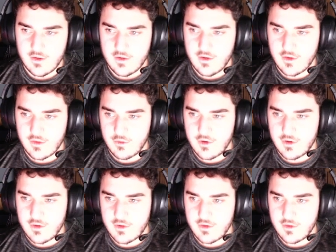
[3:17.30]
Another
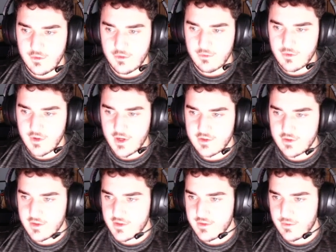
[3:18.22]
one, the one we're
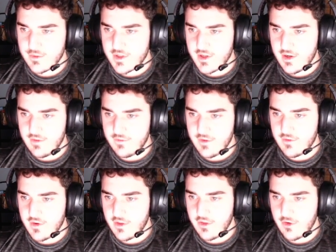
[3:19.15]
actually sourcing off of
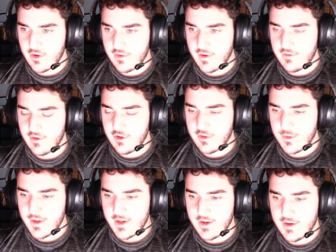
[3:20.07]
at a $35
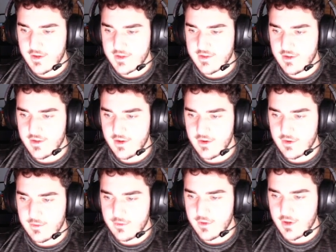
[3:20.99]
buy cost, not
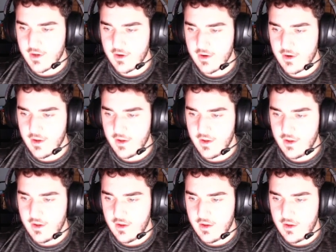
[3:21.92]
terrible here.
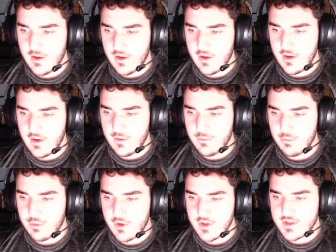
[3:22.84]

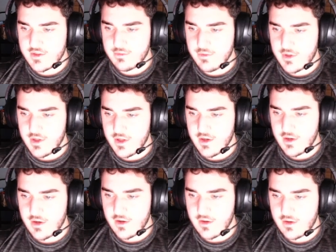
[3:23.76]
Price has been
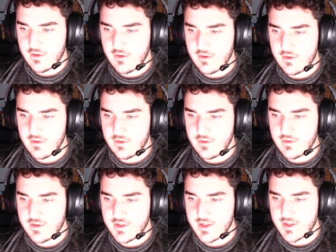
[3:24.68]
hitting
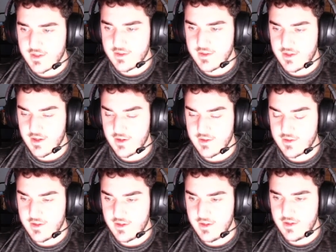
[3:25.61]

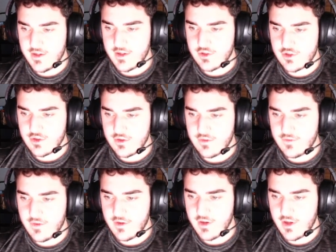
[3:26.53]
60-ish,
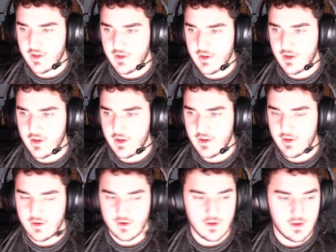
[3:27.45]

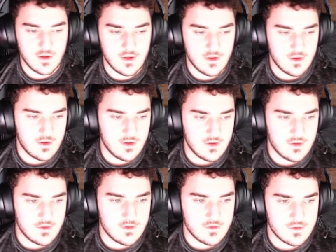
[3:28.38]
$59.99,
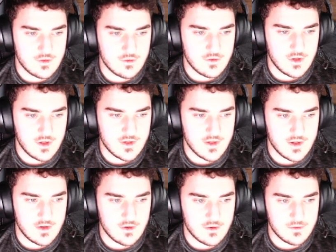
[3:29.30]
so not
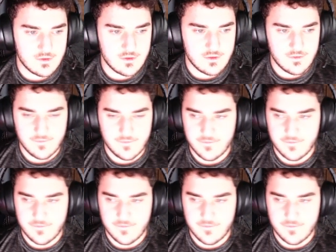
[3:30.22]
terrible.